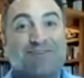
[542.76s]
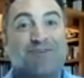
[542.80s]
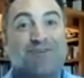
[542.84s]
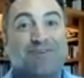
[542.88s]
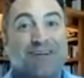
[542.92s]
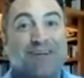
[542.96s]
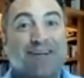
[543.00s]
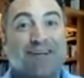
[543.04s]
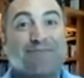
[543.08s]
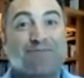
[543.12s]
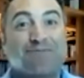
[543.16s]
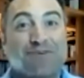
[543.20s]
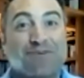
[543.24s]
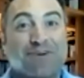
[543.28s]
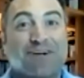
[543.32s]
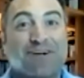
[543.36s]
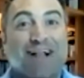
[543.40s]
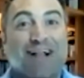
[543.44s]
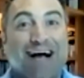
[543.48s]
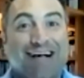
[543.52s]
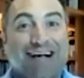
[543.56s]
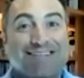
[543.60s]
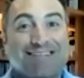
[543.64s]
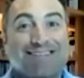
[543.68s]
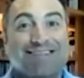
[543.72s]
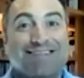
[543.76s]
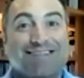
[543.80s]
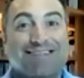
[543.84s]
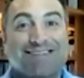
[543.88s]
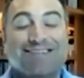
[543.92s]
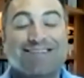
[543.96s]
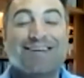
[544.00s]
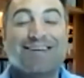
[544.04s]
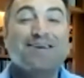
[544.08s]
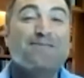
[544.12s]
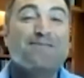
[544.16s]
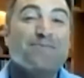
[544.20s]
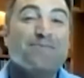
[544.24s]
in for your classes.
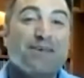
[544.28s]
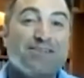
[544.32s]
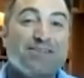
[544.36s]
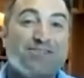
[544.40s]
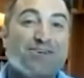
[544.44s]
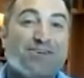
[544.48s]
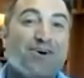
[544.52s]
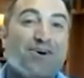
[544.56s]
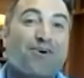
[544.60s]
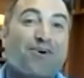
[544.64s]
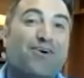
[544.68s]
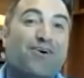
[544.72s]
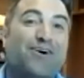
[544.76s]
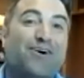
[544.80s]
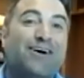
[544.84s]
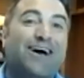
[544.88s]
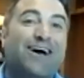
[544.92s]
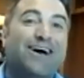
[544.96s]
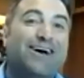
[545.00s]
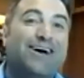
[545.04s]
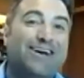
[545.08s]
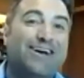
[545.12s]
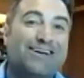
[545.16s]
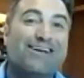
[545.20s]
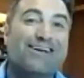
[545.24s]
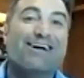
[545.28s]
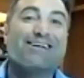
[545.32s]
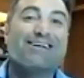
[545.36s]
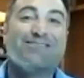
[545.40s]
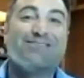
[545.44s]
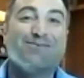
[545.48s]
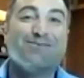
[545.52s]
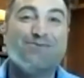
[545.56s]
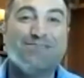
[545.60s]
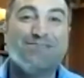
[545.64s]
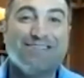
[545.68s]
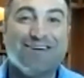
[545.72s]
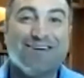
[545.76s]
So guess who
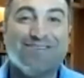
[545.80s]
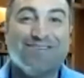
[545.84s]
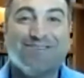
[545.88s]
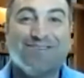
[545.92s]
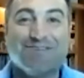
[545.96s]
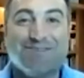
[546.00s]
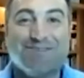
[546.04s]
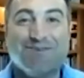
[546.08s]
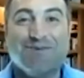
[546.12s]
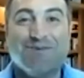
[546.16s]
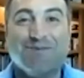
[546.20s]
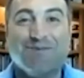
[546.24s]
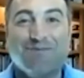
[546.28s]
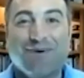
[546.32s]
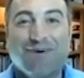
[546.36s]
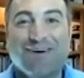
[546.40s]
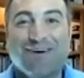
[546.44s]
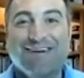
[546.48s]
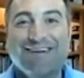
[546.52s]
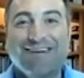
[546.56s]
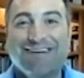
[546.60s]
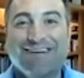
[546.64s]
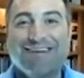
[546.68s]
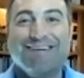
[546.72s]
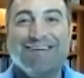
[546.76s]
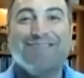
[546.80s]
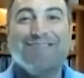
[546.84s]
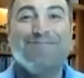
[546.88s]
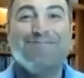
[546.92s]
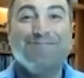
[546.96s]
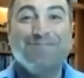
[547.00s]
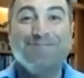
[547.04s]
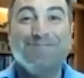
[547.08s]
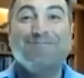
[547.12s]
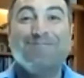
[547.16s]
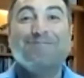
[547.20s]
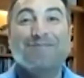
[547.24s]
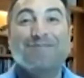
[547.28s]
was there till 2 a.m?
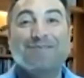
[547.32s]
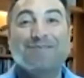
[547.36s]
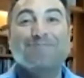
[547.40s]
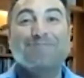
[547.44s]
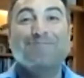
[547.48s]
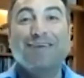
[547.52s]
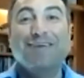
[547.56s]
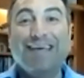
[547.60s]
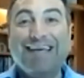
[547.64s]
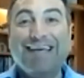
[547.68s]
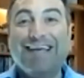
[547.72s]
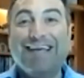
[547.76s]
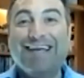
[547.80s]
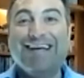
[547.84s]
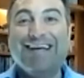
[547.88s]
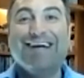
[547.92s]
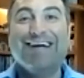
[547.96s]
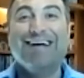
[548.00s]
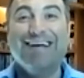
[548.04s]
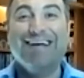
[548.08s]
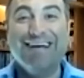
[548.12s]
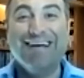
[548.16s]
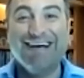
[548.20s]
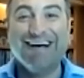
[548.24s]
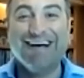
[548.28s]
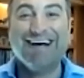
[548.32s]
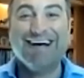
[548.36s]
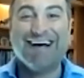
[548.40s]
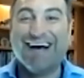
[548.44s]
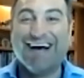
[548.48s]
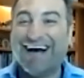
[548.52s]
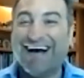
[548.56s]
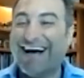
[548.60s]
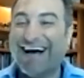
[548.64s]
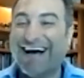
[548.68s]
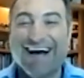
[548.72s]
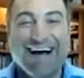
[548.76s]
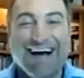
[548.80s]
Me.
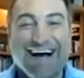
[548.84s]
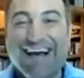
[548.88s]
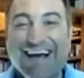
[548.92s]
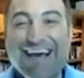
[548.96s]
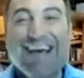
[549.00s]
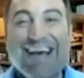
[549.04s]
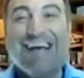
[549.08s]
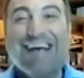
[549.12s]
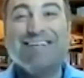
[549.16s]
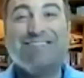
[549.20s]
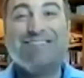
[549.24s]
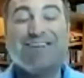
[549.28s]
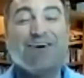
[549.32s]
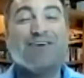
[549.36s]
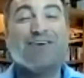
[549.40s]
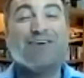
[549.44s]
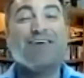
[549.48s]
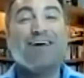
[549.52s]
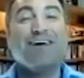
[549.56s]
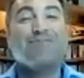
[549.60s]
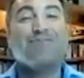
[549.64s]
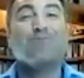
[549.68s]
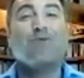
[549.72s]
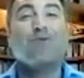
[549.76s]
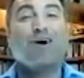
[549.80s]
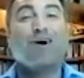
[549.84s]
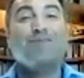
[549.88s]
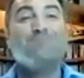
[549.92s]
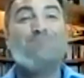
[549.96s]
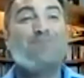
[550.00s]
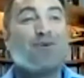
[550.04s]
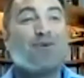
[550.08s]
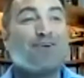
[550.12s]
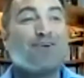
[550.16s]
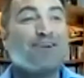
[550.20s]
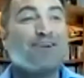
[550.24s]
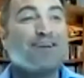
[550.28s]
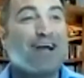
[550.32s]
So then one
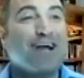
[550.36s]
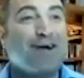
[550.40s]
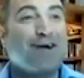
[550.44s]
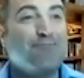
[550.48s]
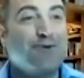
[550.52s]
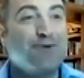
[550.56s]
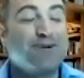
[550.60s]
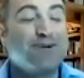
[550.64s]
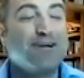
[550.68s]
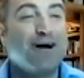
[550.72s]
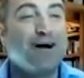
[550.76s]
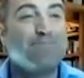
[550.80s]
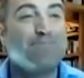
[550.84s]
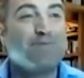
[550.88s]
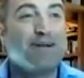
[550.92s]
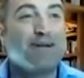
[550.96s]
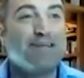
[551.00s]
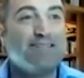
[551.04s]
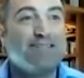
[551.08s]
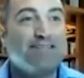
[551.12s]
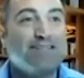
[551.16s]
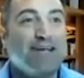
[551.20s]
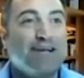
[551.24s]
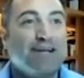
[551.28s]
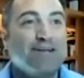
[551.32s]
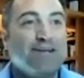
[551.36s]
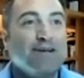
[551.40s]
morning I woke up and I said,